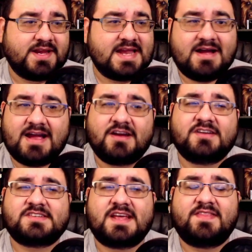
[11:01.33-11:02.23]
Now, I
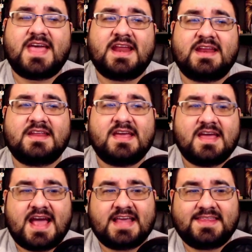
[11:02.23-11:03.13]
understand that, and
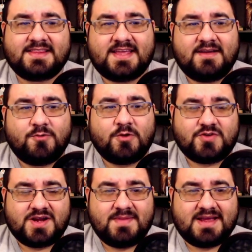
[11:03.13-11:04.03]
I think they were
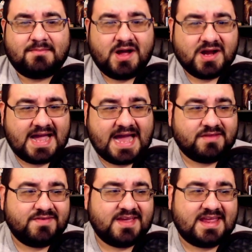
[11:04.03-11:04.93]
trying to make a manga out
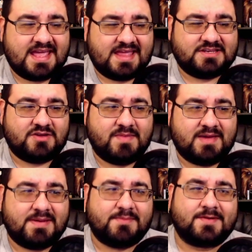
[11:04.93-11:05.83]
of it and to make
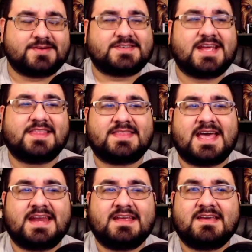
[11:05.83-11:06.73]
people understand
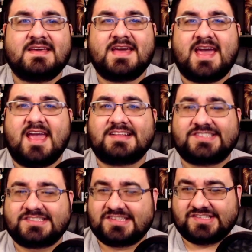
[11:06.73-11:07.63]
that it's
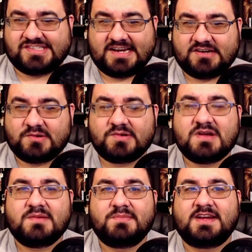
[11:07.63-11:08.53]
just a cycle,
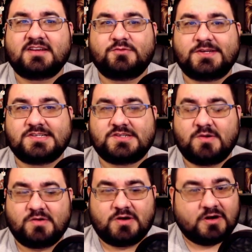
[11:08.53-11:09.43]
because we just
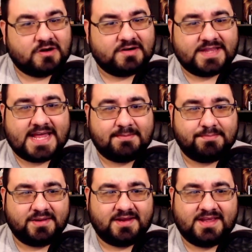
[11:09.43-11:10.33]
don't learn that
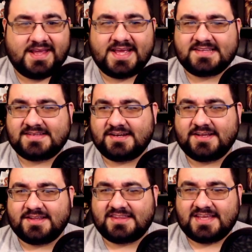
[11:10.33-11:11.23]
bullying is not a
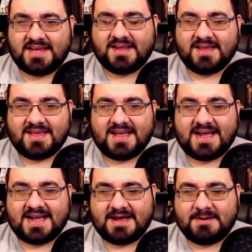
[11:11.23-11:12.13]
good thing.
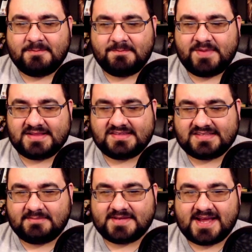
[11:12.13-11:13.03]
But at the
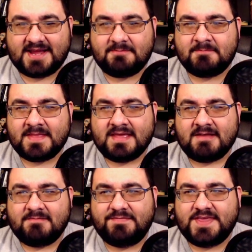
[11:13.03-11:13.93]
same time,
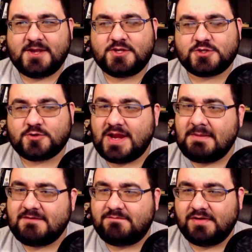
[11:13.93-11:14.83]
the extreme
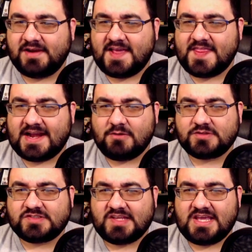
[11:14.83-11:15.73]
of bullying that I was
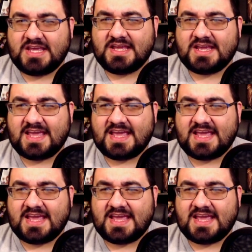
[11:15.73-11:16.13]
seeing,